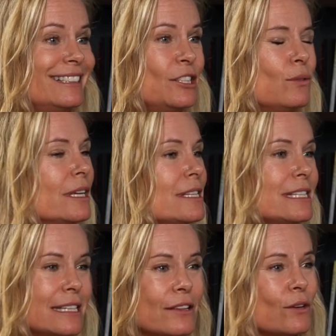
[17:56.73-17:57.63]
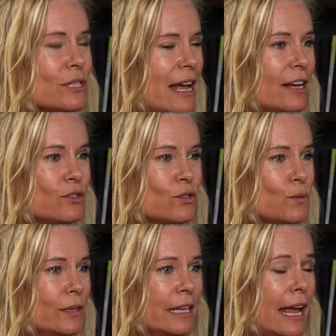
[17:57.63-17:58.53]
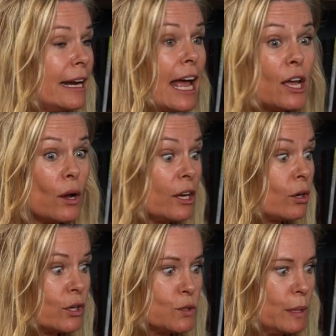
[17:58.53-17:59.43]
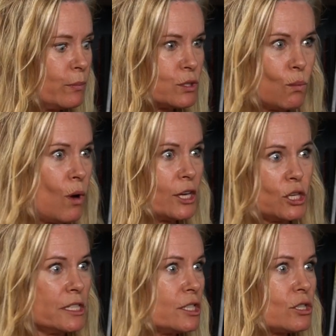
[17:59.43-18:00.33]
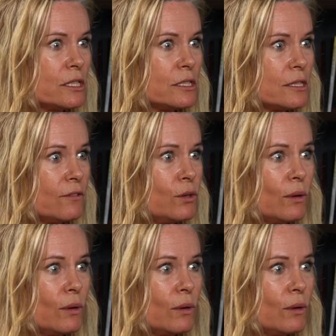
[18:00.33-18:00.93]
You can see those actors when and I encourage people to watch auditions if you